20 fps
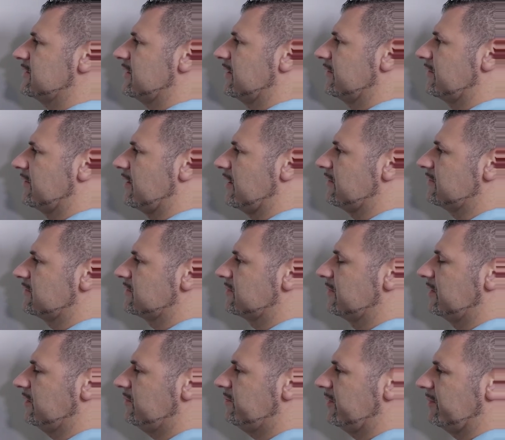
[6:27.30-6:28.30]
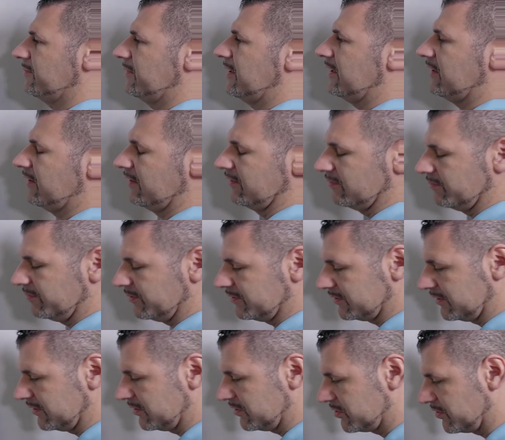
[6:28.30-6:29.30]
$100 a month, but I'm not
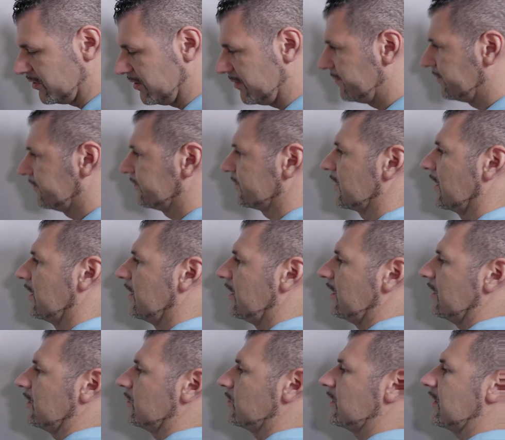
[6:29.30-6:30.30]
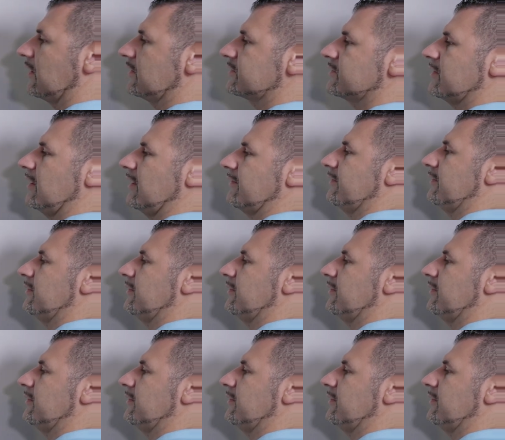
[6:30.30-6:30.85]
100% sure. We also have a